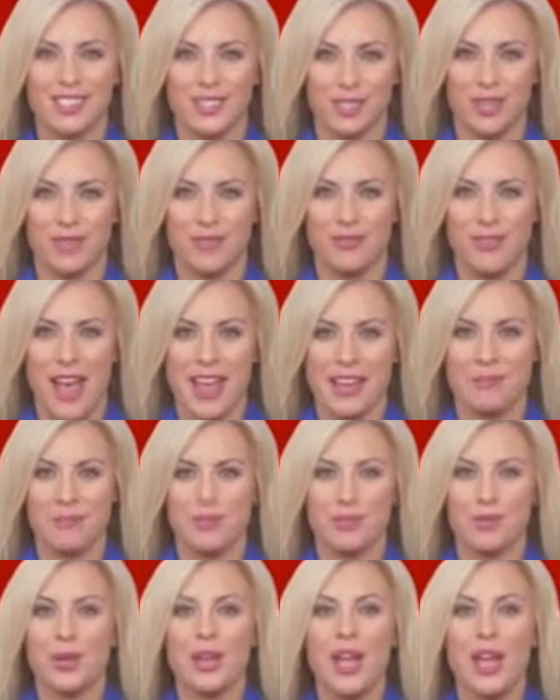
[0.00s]
Certified
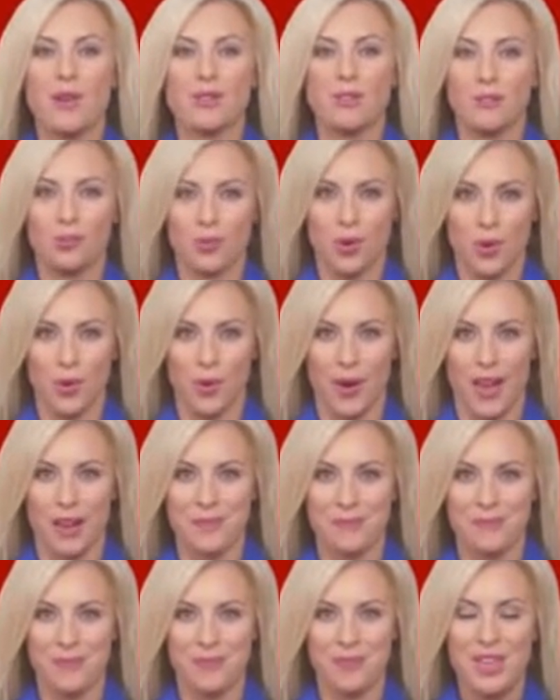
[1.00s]
Pre-Owned
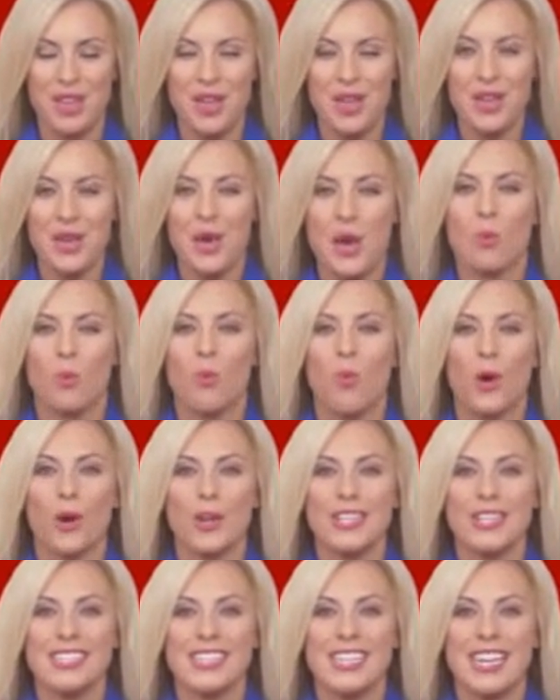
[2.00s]
Program.
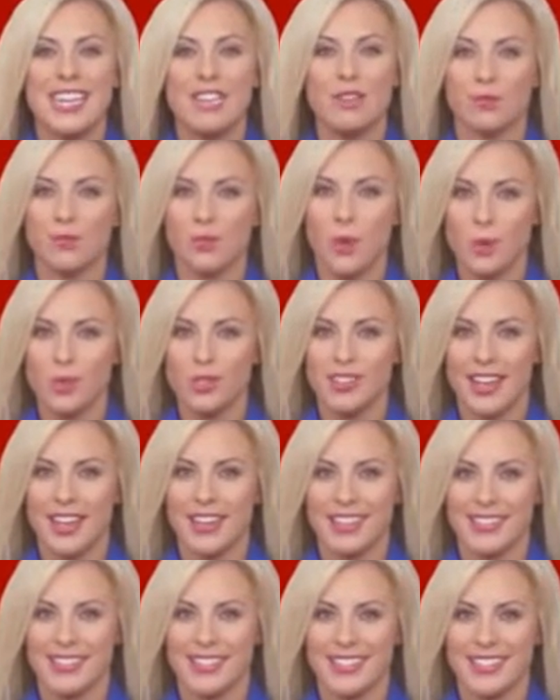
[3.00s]
Warranty, roadside
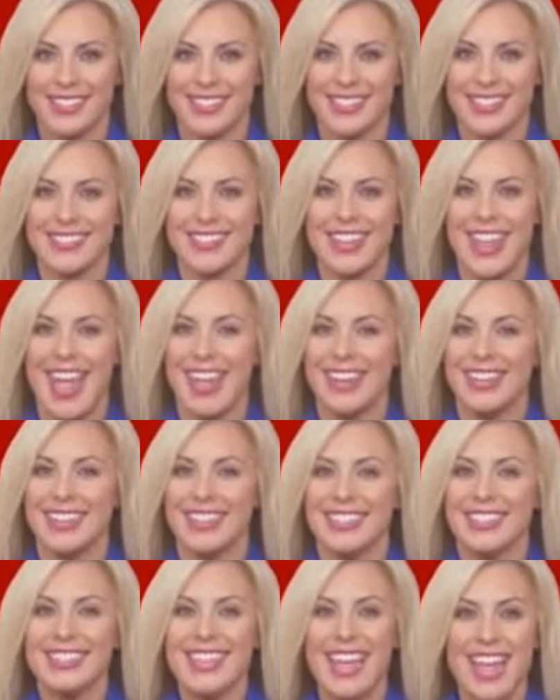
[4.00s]
assistance, and an
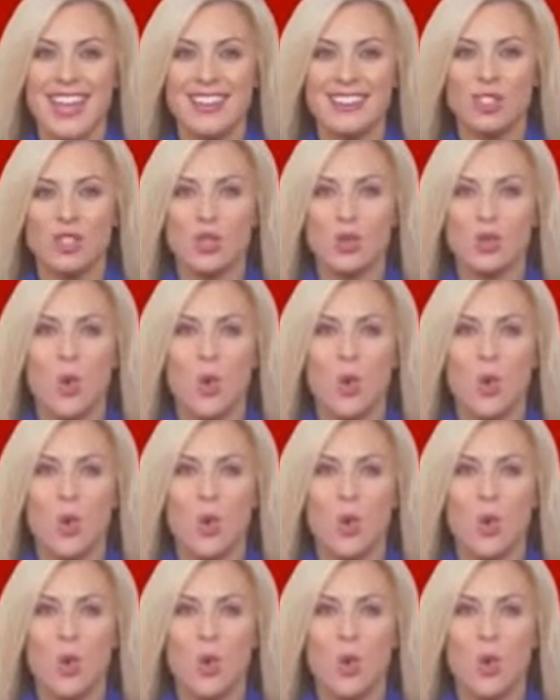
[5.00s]
intense